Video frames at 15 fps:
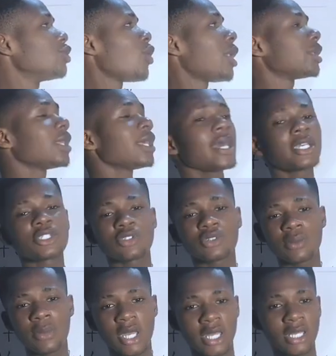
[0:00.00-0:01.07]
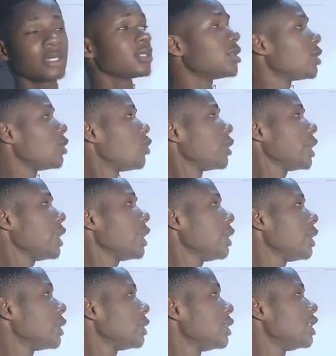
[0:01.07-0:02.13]
to an extreme end,
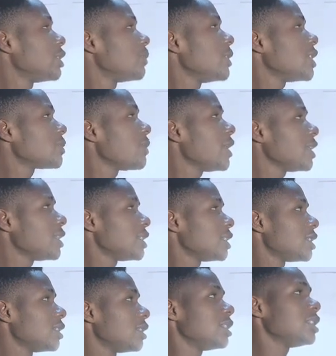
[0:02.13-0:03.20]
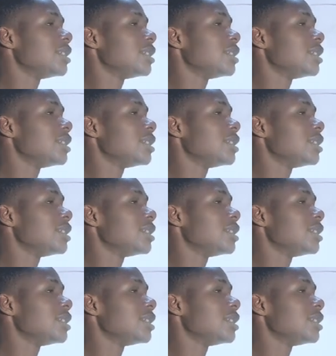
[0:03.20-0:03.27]
okay, the displacement is in this